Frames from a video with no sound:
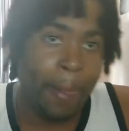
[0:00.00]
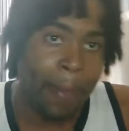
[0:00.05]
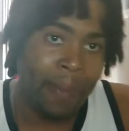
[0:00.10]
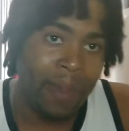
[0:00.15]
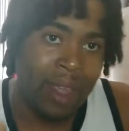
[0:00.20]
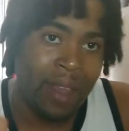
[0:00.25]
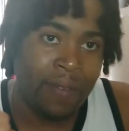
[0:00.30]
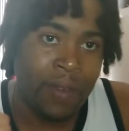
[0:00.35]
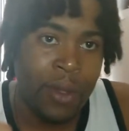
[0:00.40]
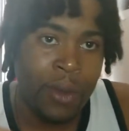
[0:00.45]

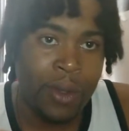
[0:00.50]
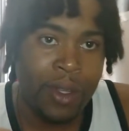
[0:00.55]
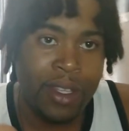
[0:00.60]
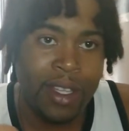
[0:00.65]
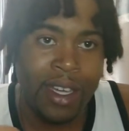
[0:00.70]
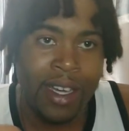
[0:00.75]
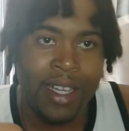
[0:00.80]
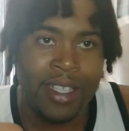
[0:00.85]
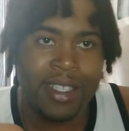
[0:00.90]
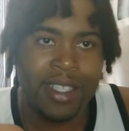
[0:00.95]
If you,
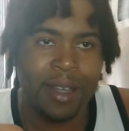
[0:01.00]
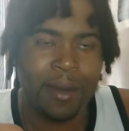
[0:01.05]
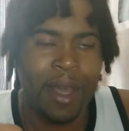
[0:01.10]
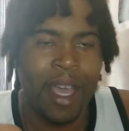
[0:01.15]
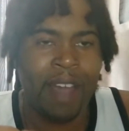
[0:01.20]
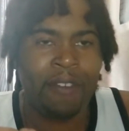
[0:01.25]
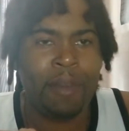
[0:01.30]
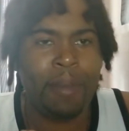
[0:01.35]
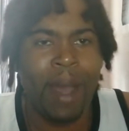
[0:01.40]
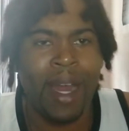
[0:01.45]
because
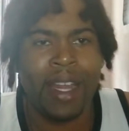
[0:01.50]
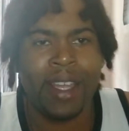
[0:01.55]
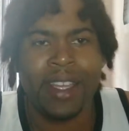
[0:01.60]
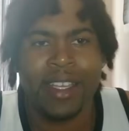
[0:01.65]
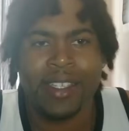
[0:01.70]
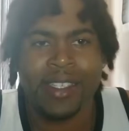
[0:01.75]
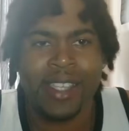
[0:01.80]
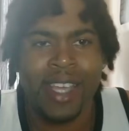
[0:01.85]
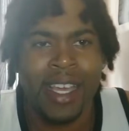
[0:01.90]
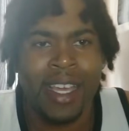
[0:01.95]
everybody can
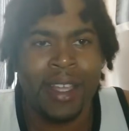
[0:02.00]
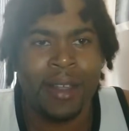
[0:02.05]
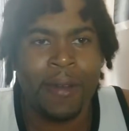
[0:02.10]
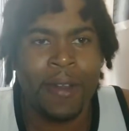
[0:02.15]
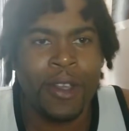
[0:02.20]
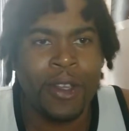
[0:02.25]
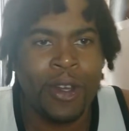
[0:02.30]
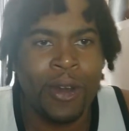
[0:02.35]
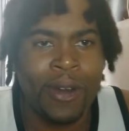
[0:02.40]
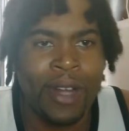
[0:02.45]
say,
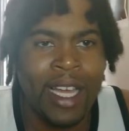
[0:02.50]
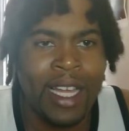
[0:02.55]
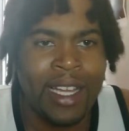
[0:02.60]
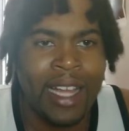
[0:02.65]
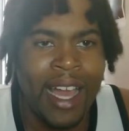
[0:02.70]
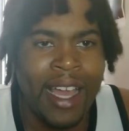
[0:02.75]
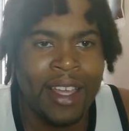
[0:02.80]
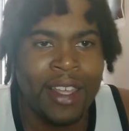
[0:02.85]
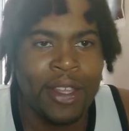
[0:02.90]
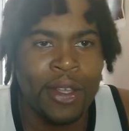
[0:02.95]
they
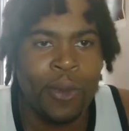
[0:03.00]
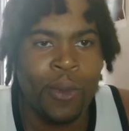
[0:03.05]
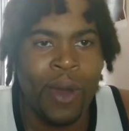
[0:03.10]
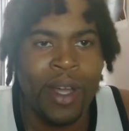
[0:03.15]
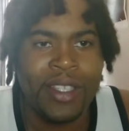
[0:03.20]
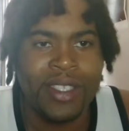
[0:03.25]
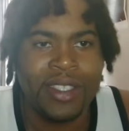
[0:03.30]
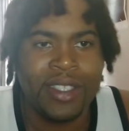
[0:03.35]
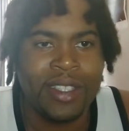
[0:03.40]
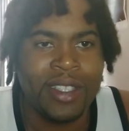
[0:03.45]
like you
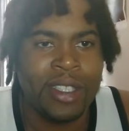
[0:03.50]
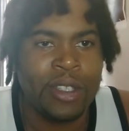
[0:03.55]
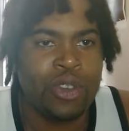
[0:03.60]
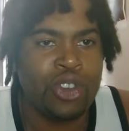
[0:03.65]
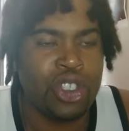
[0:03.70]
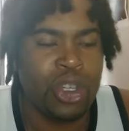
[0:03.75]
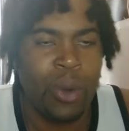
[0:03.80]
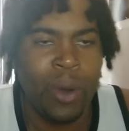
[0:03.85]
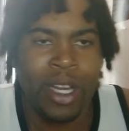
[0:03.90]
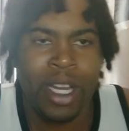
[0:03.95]
once you
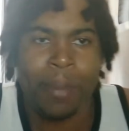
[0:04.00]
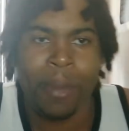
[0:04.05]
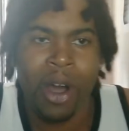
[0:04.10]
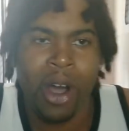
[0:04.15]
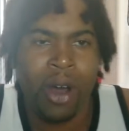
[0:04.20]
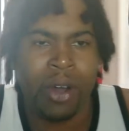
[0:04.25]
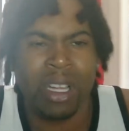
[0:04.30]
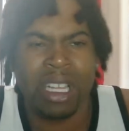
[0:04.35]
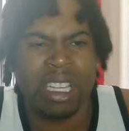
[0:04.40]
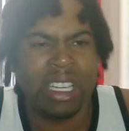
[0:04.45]
showing them
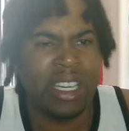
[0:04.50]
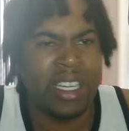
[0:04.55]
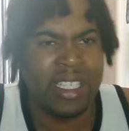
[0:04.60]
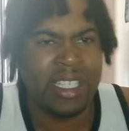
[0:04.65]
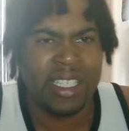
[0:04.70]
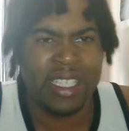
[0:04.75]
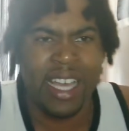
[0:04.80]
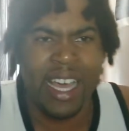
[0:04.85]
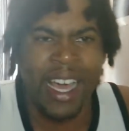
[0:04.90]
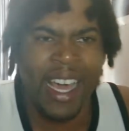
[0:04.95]
all the good
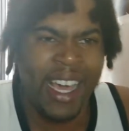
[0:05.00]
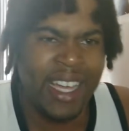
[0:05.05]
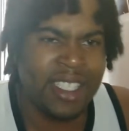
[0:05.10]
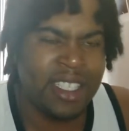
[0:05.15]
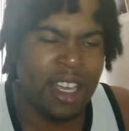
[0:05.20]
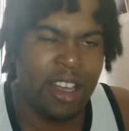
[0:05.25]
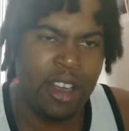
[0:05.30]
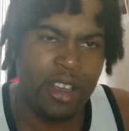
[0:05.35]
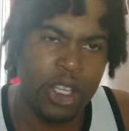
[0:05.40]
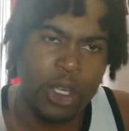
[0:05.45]
sides,
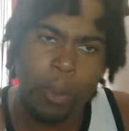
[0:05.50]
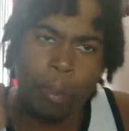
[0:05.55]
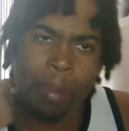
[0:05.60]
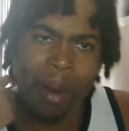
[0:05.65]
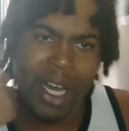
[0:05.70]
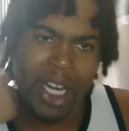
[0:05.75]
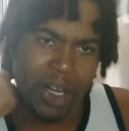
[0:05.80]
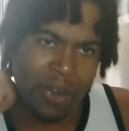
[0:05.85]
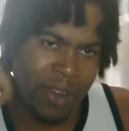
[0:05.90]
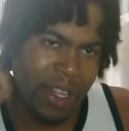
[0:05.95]
you
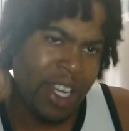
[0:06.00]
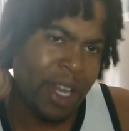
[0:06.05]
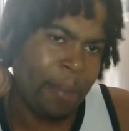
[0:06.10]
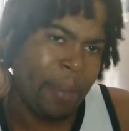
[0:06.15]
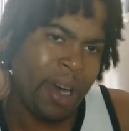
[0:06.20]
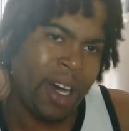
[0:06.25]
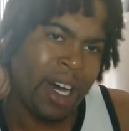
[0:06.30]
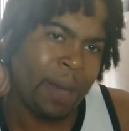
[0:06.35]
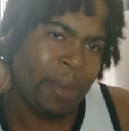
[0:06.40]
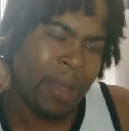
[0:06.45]
buttering them
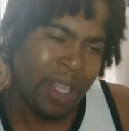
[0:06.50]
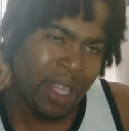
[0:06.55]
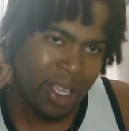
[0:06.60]
up,